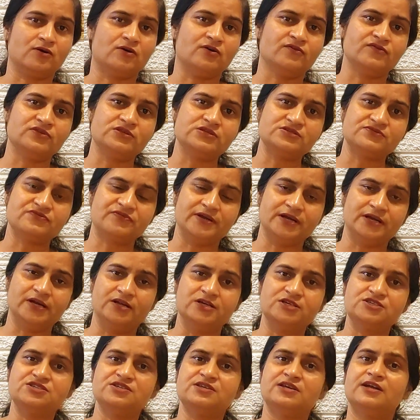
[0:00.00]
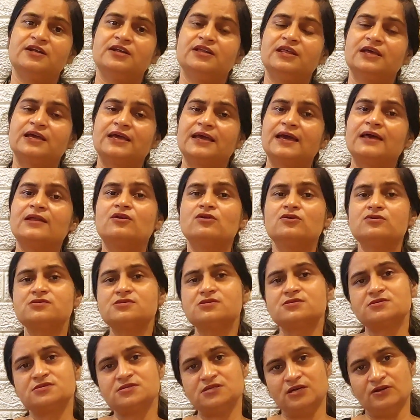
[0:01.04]
of this federation and they cannot
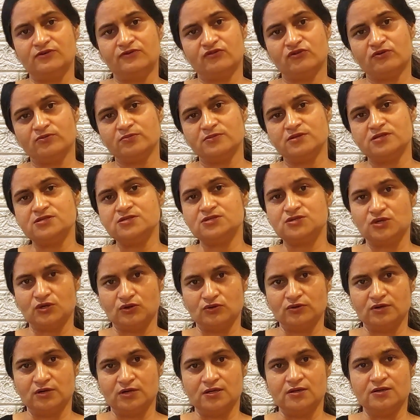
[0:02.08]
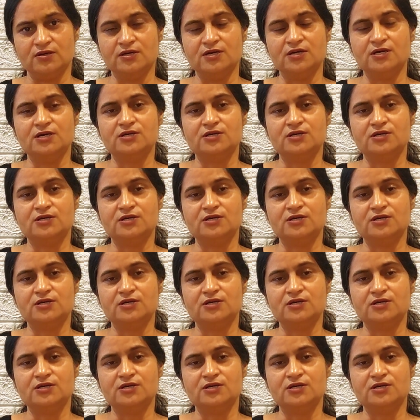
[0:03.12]
secede from this union.